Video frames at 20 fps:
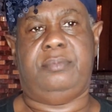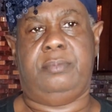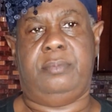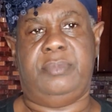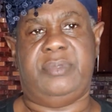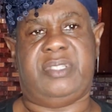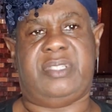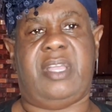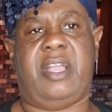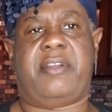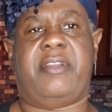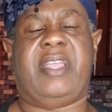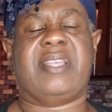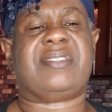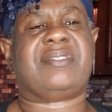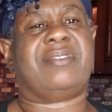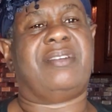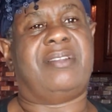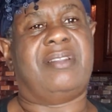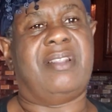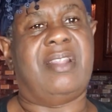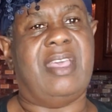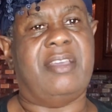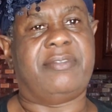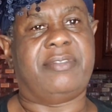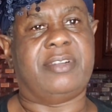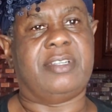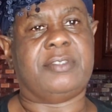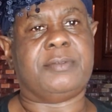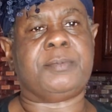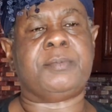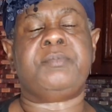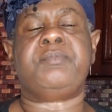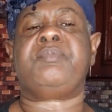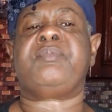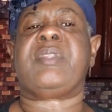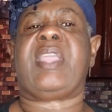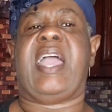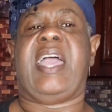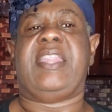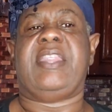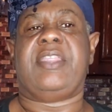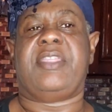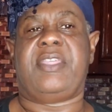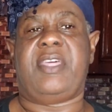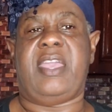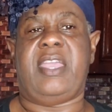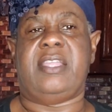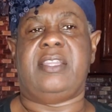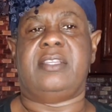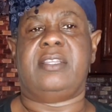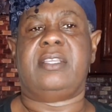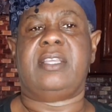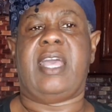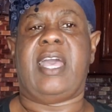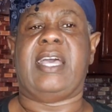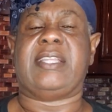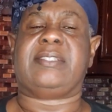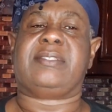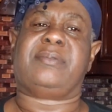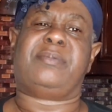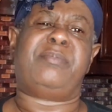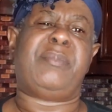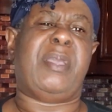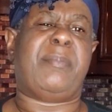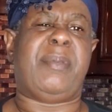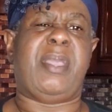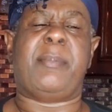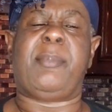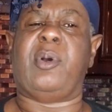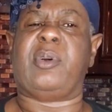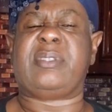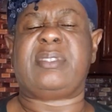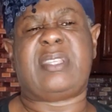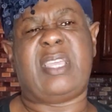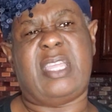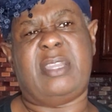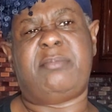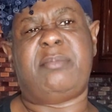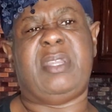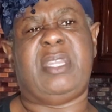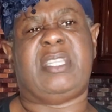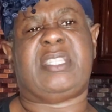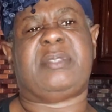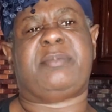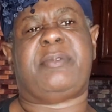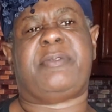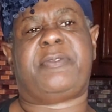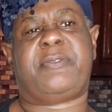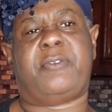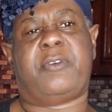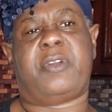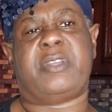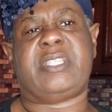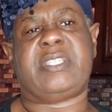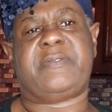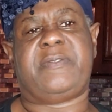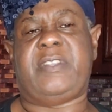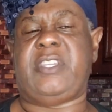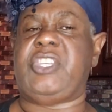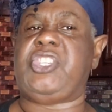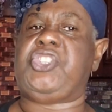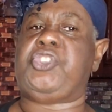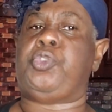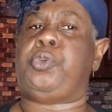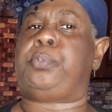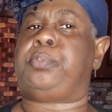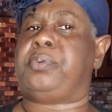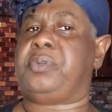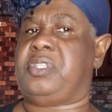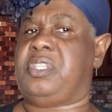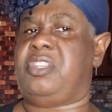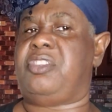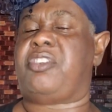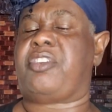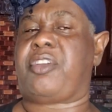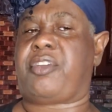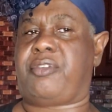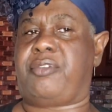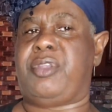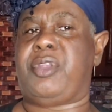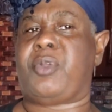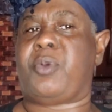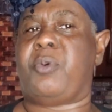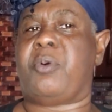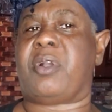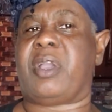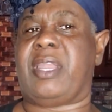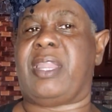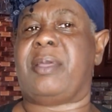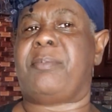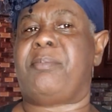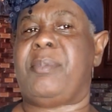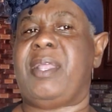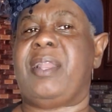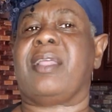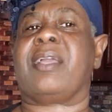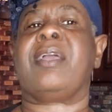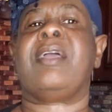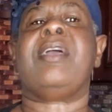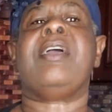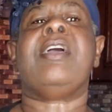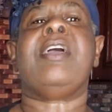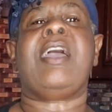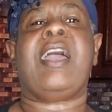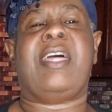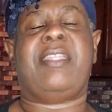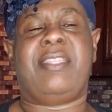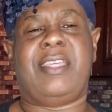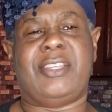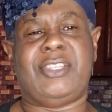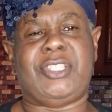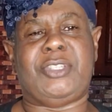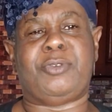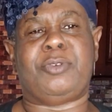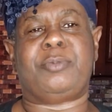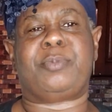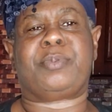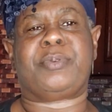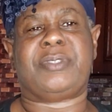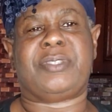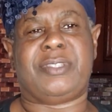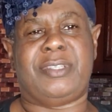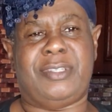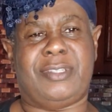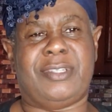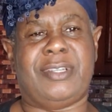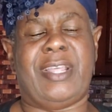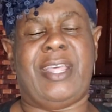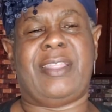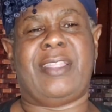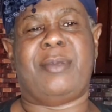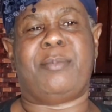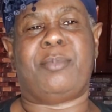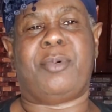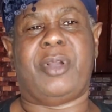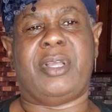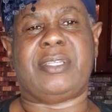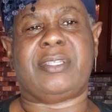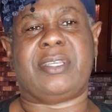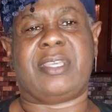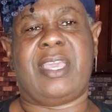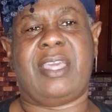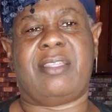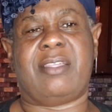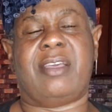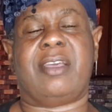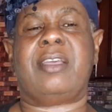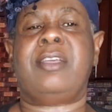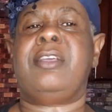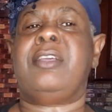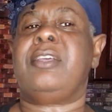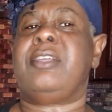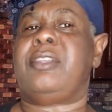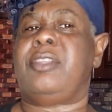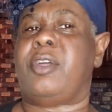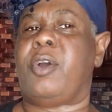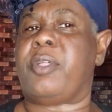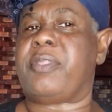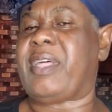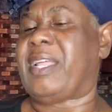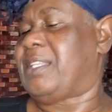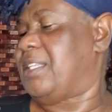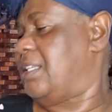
certain level, and then at maybe about 10 minutes before it's finished, she would put in her green coconut milk, and then she would proceed to let them boil together. Now that